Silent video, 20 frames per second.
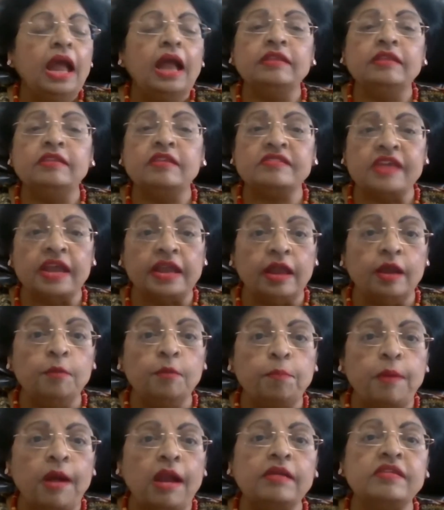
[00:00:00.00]
And the
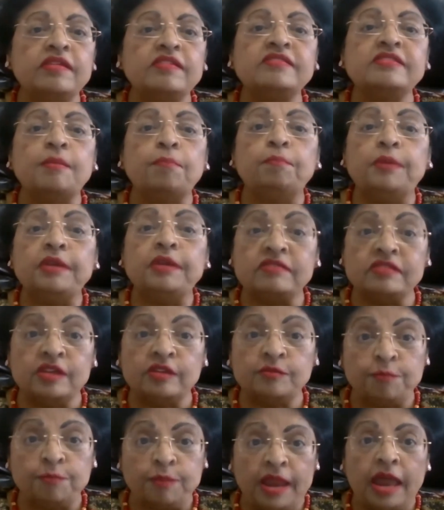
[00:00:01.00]
second part is the
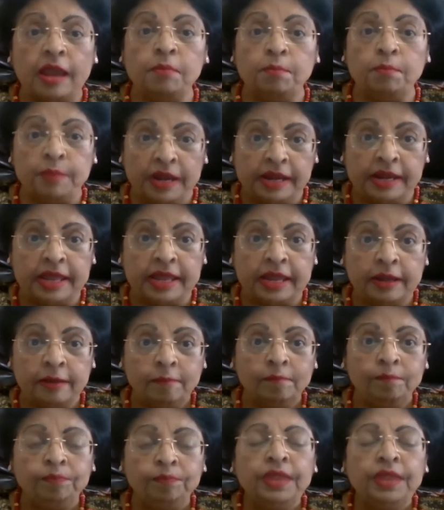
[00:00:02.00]
business plan building.